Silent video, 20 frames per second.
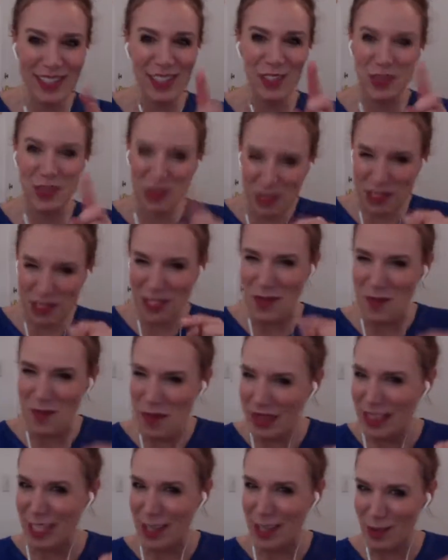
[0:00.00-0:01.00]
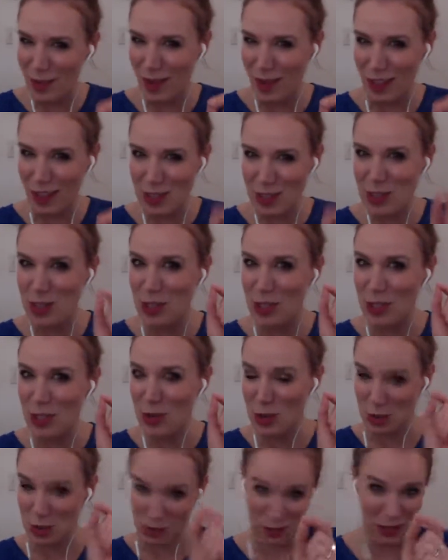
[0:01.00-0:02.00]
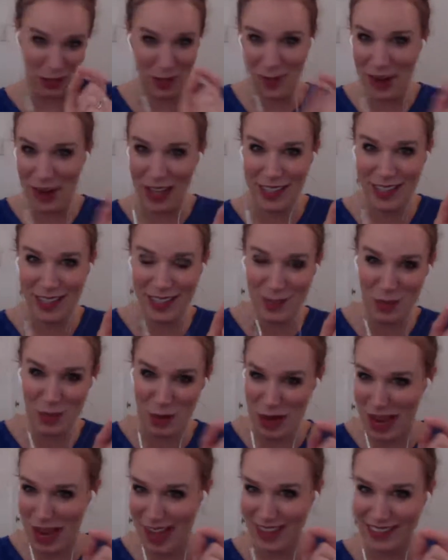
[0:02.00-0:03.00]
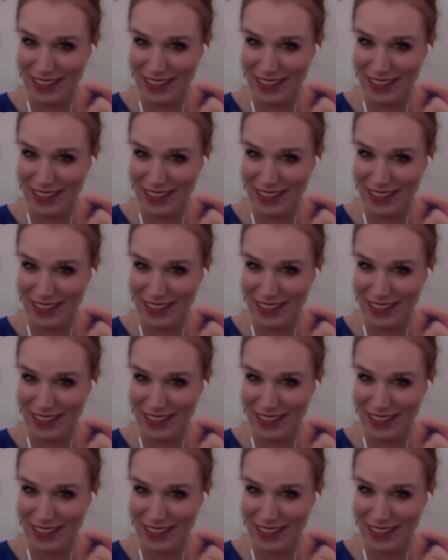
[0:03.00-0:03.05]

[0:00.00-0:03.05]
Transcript: you just admit that you watched Newlyweds, Brianne?